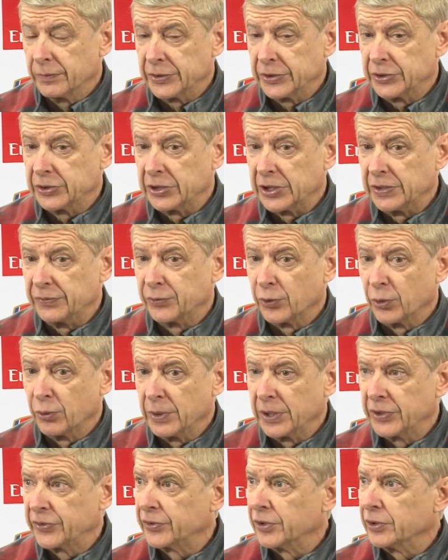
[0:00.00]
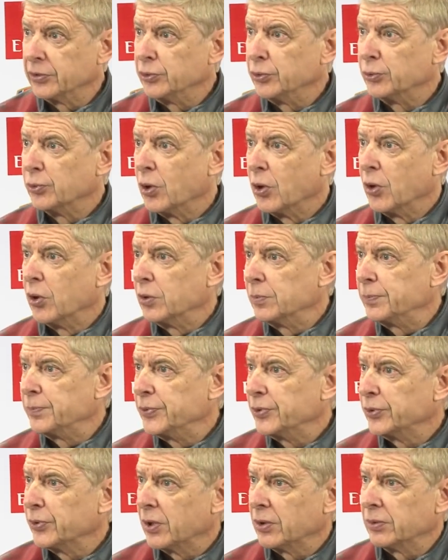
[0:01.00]
It gives always a new
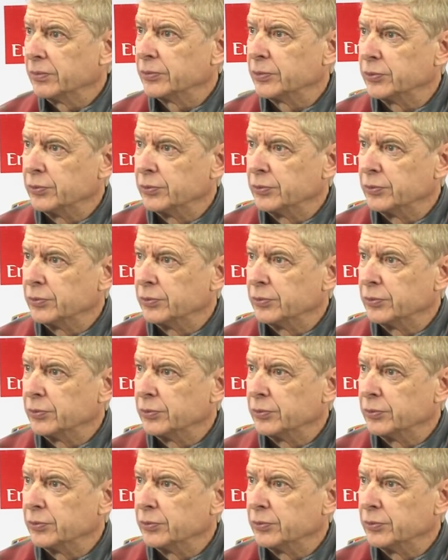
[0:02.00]
hope, you know,